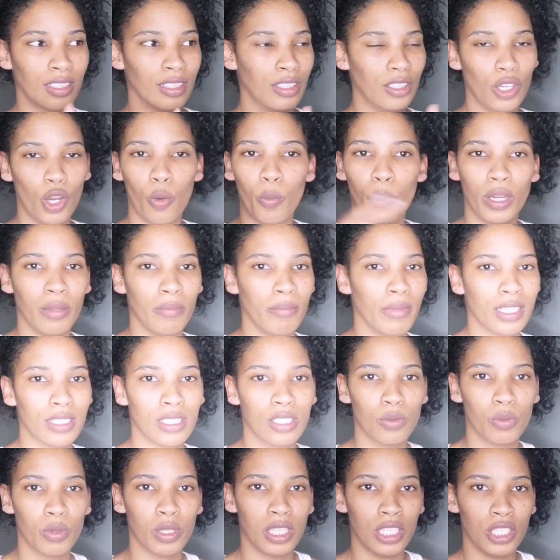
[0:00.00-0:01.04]

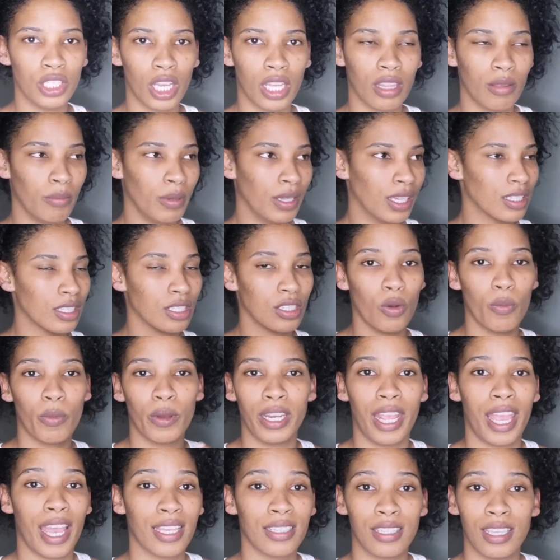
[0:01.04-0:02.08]
mixes with each other because
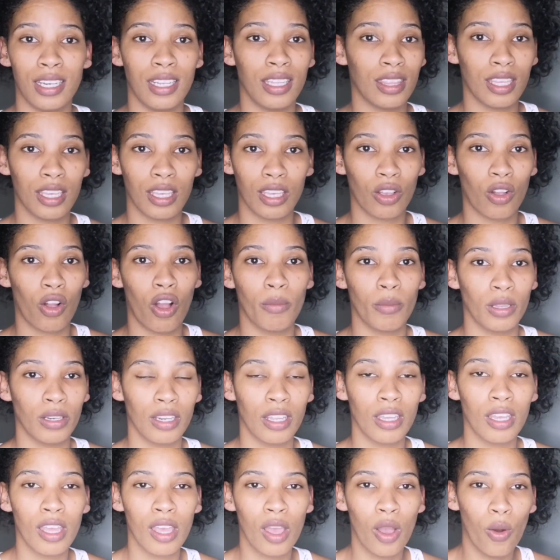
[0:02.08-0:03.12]
nobody has anything in
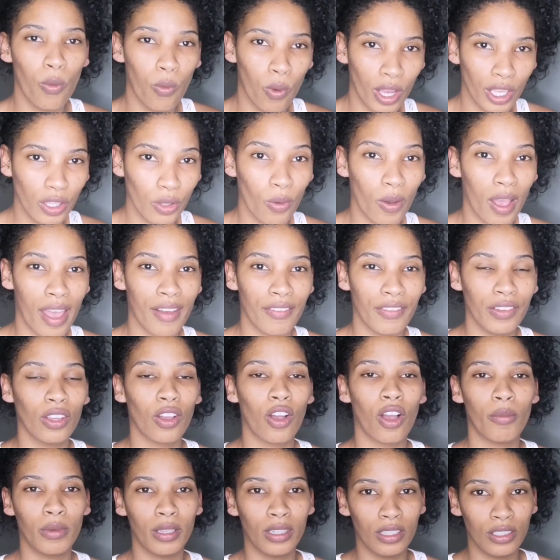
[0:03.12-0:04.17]
common. What you have in
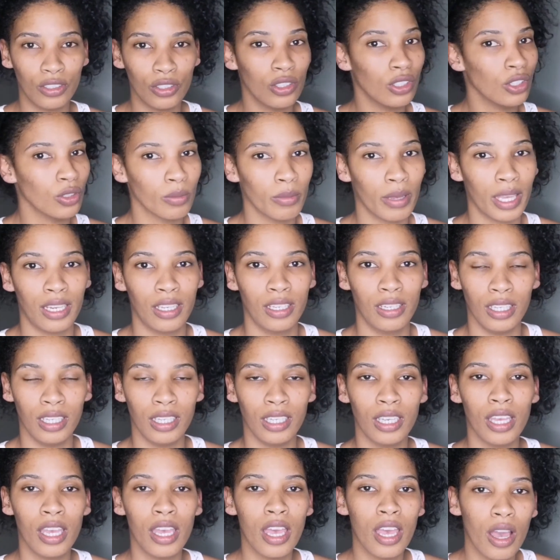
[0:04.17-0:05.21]
common is your humanity.
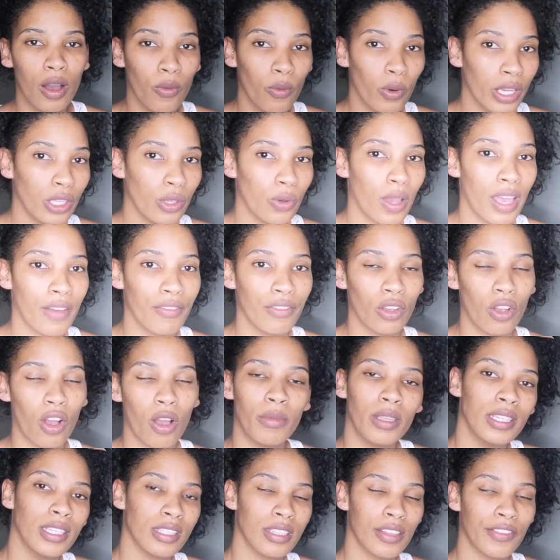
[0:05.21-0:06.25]
And what you have in
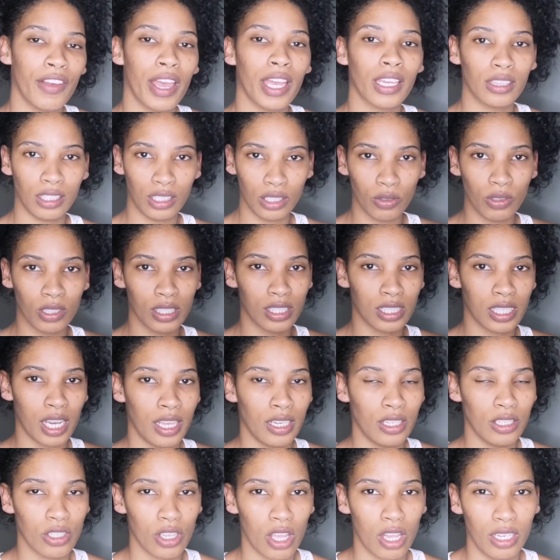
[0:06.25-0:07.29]
common is the fact that you can
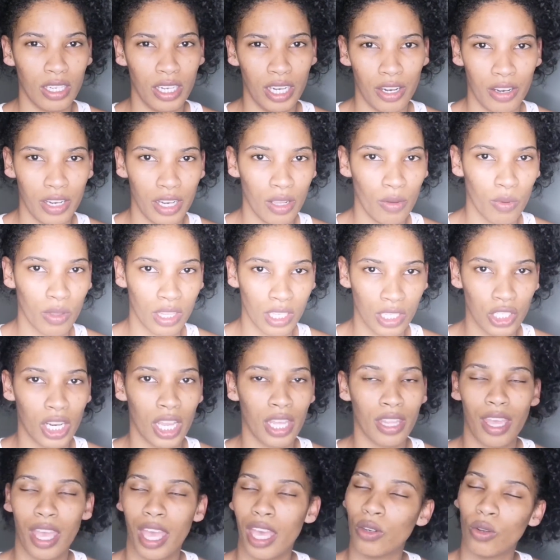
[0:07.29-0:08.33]
stand in solidarity with each
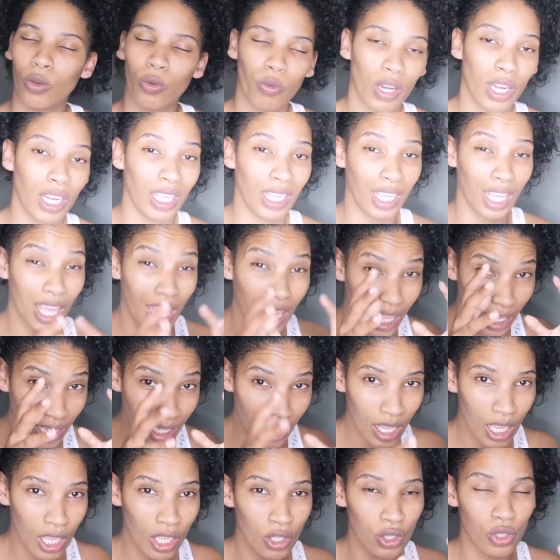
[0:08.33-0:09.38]
other and already
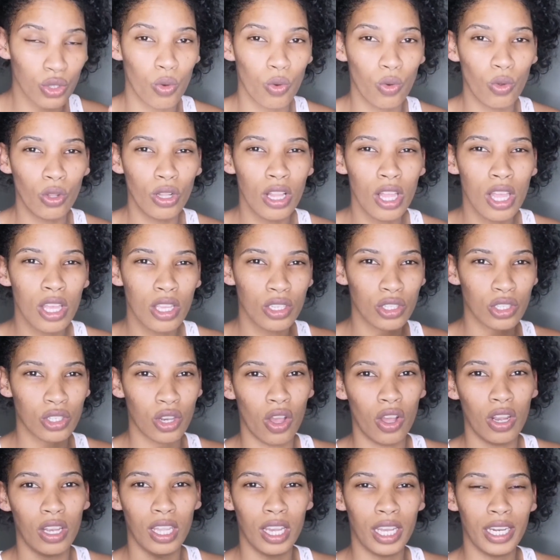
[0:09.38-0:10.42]
in school
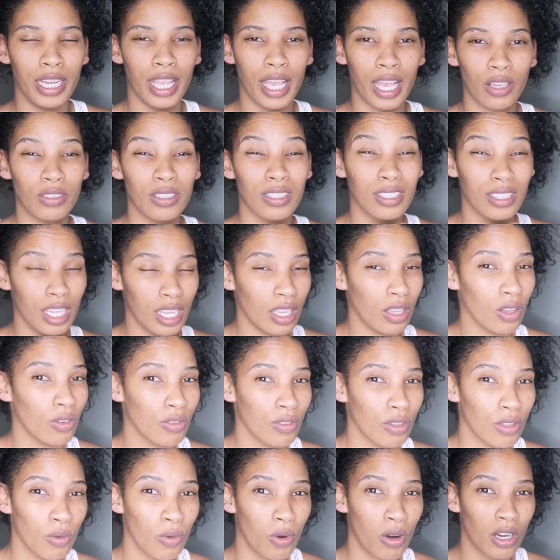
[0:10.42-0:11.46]
start learning how to take over
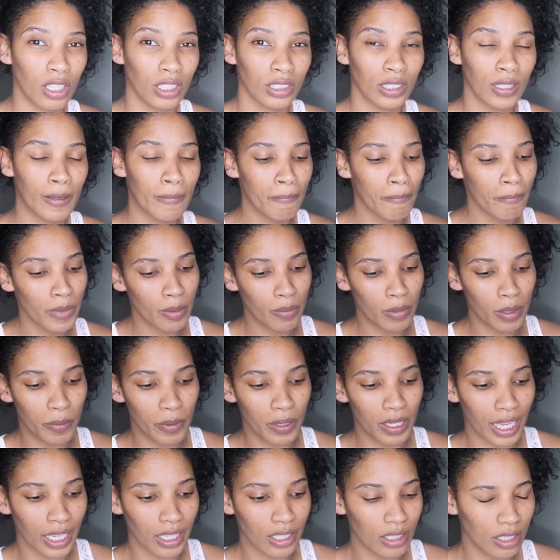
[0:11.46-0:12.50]
the world. People
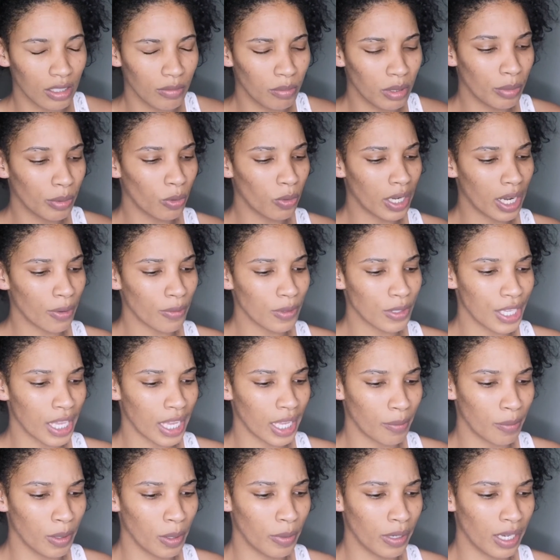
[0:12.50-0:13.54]
when I was
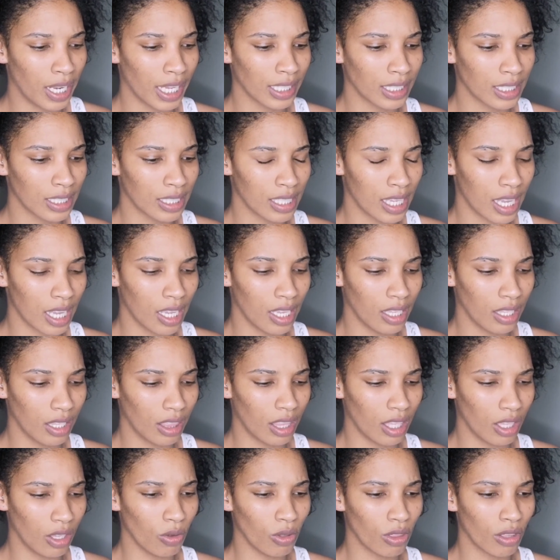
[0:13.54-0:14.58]
younger, people like to say
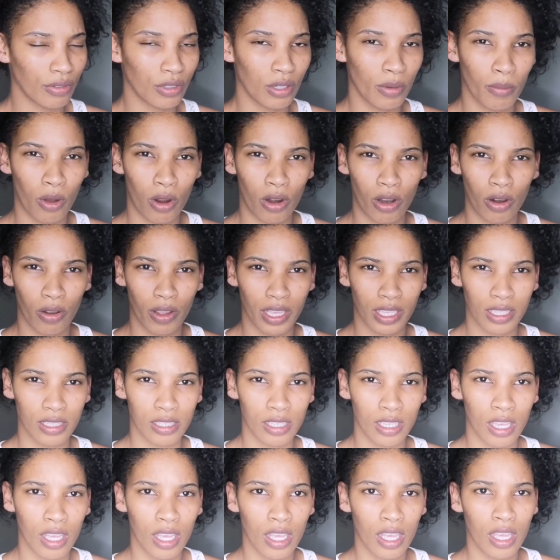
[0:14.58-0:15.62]
the youth of tomorrow is